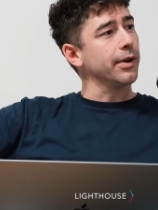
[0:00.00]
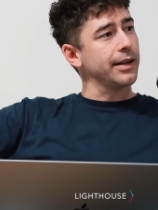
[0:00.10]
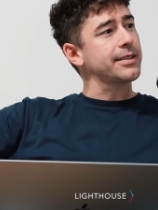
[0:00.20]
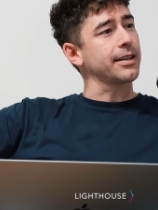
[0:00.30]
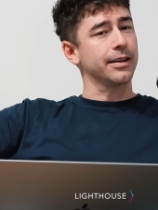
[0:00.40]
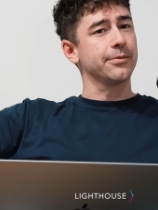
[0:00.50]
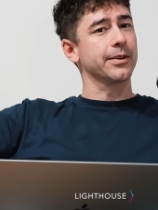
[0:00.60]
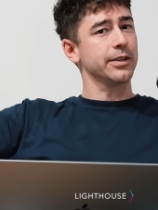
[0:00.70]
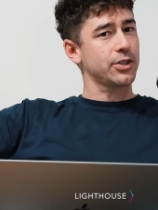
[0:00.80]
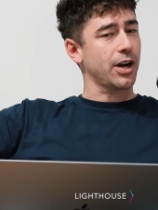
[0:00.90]
pretty
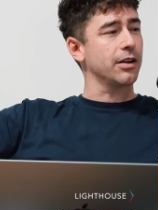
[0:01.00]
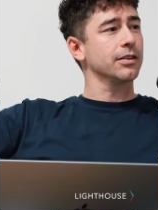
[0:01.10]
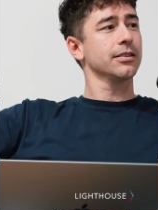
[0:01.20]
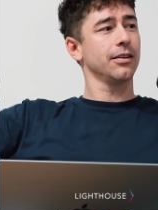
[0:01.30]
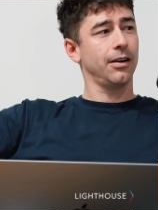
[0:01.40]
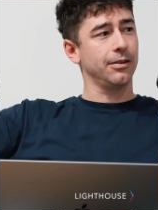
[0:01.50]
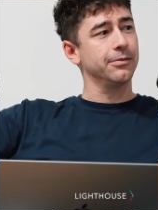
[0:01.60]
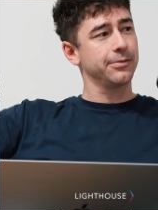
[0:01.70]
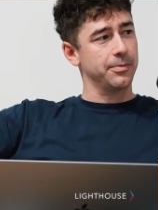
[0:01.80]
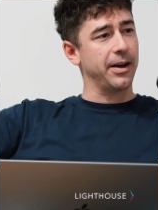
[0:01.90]
significant chunk
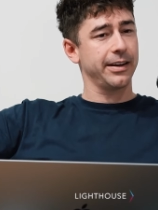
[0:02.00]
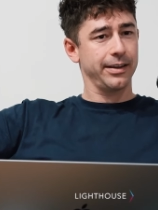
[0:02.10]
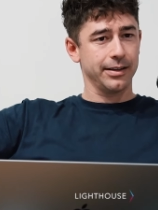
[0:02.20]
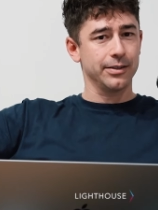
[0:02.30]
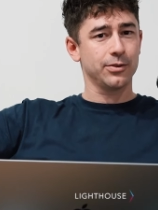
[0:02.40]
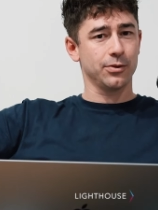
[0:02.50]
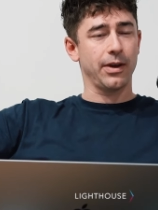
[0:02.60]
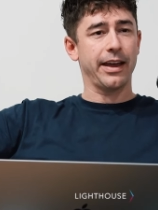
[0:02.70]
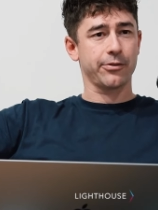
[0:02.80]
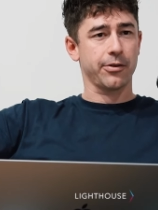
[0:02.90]
of the money into
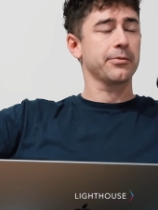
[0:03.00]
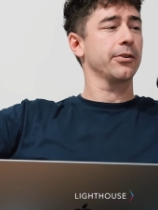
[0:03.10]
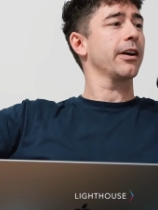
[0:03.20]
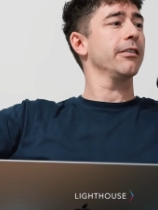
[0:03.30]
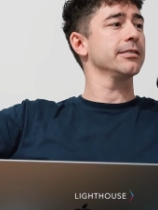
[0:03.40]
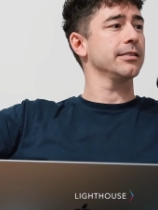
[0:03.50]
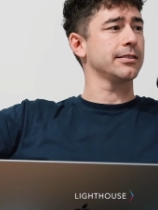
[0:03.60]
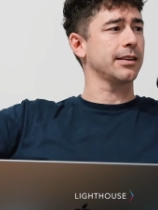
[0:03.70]
a cryptocurrency,